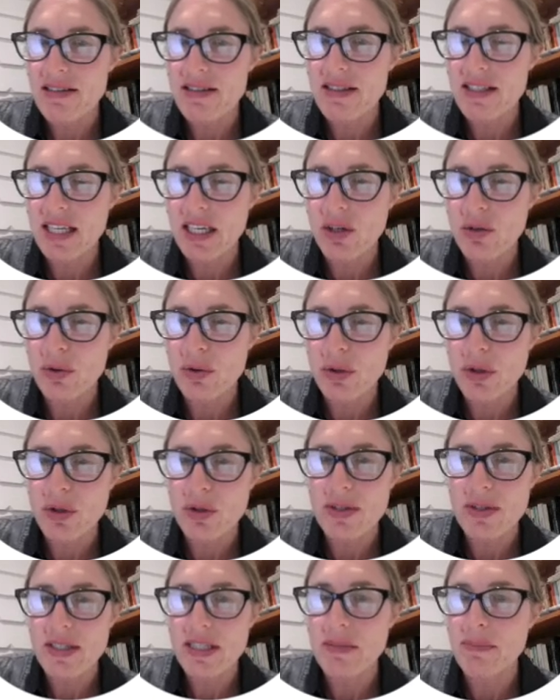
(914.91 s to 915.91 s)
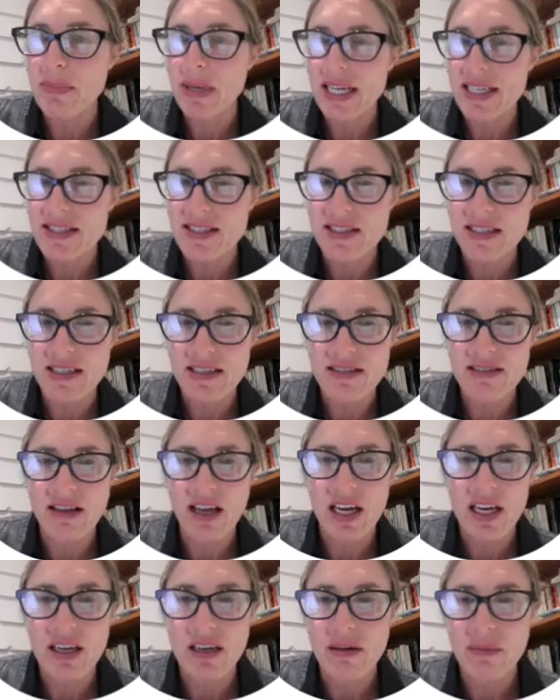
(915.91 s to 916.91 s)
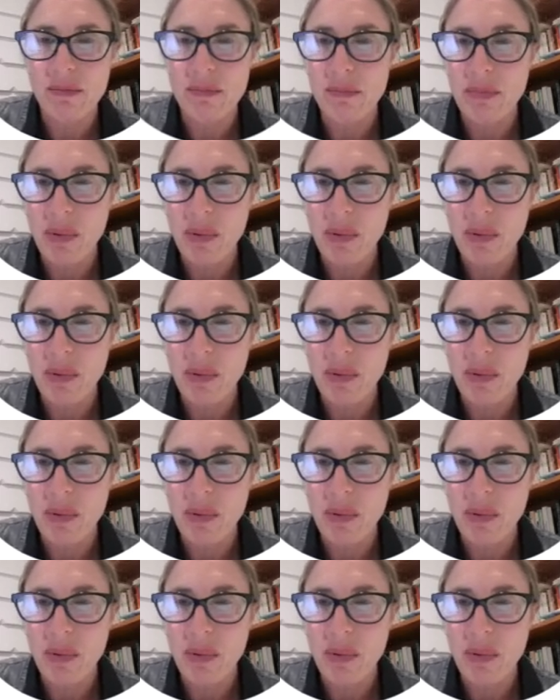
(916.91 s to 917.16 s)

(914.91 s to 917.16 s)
single-use plastics like